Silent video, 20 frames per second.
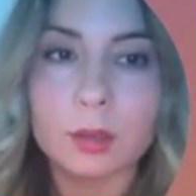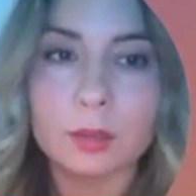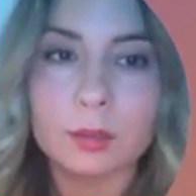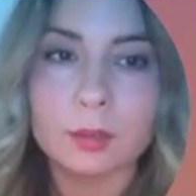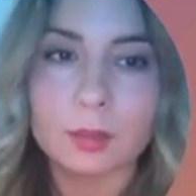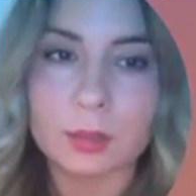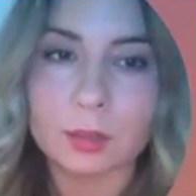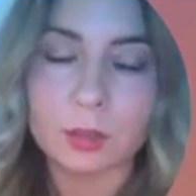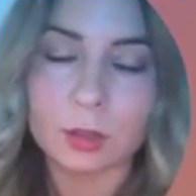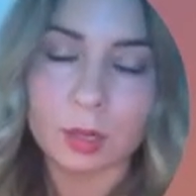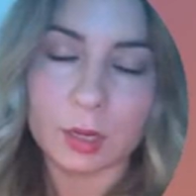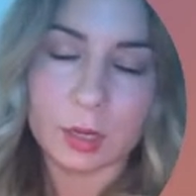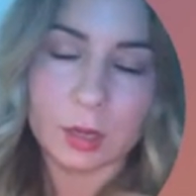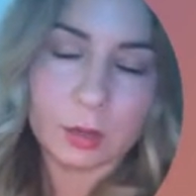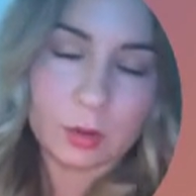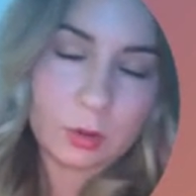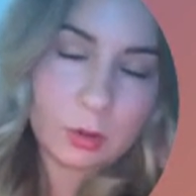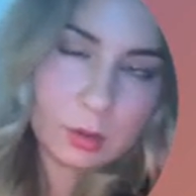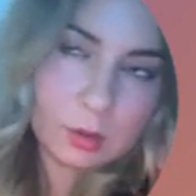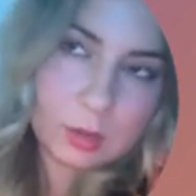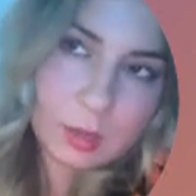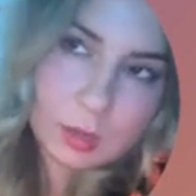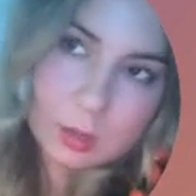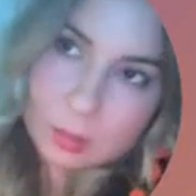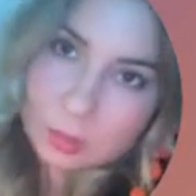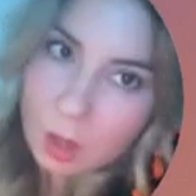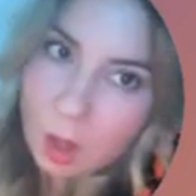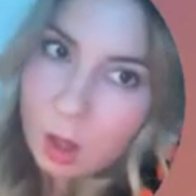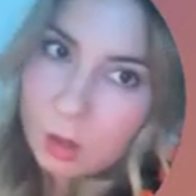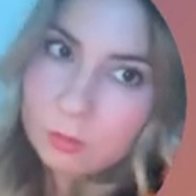considerate or
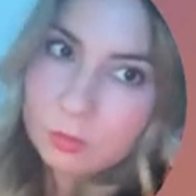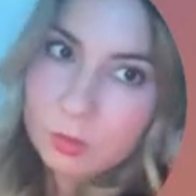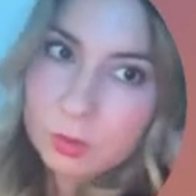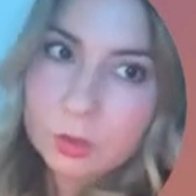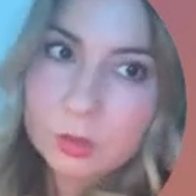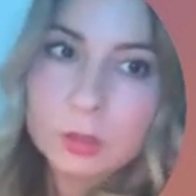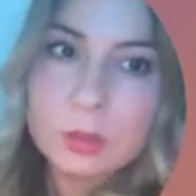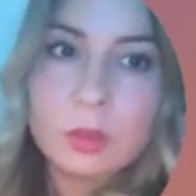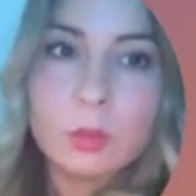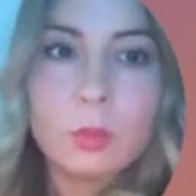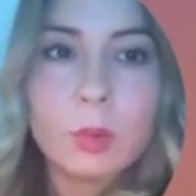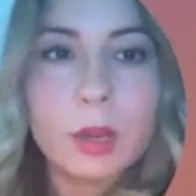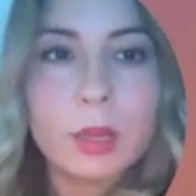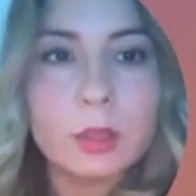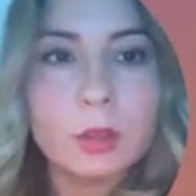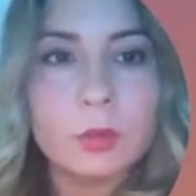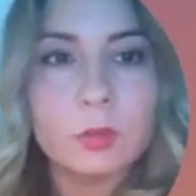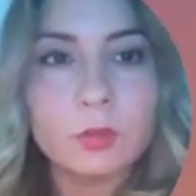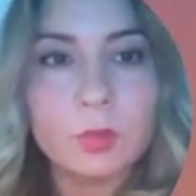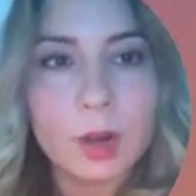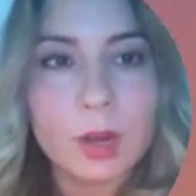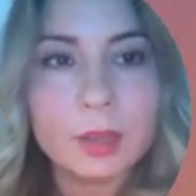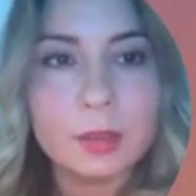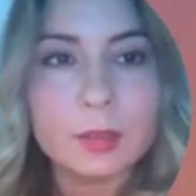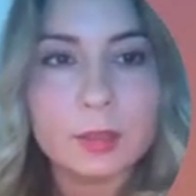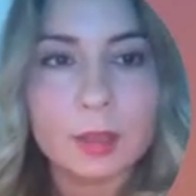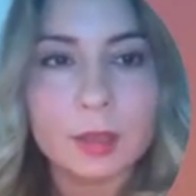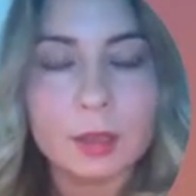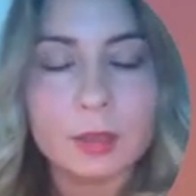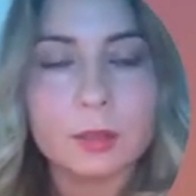like thoughtful in the way you
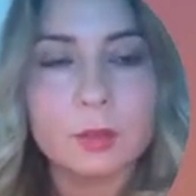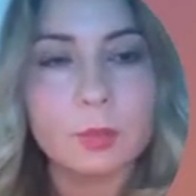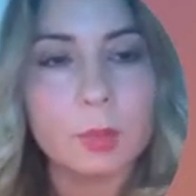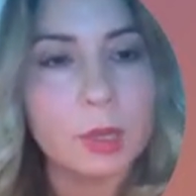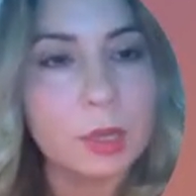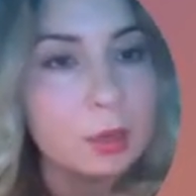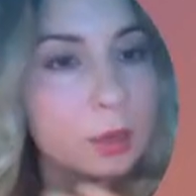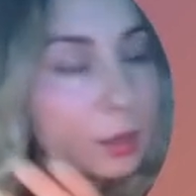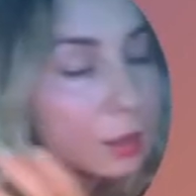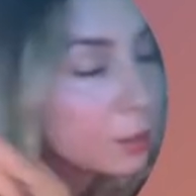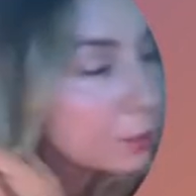phrase things but